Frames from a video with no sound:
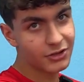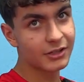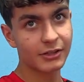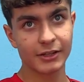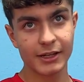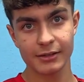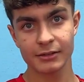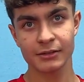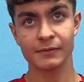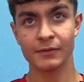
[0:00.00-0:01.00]
just gonna kill
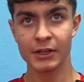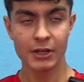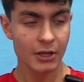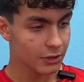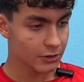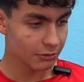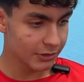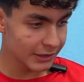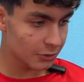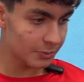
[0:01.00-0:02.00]
it. So you
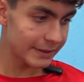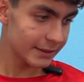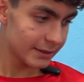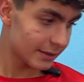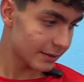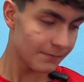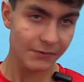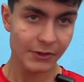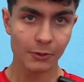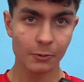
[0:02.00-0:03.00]
need to play it
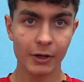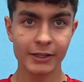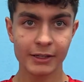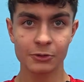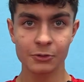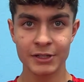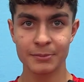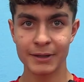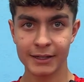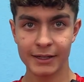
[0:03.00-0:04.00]
wide into his
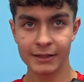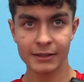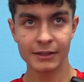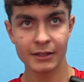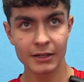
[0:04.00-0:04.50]
backhand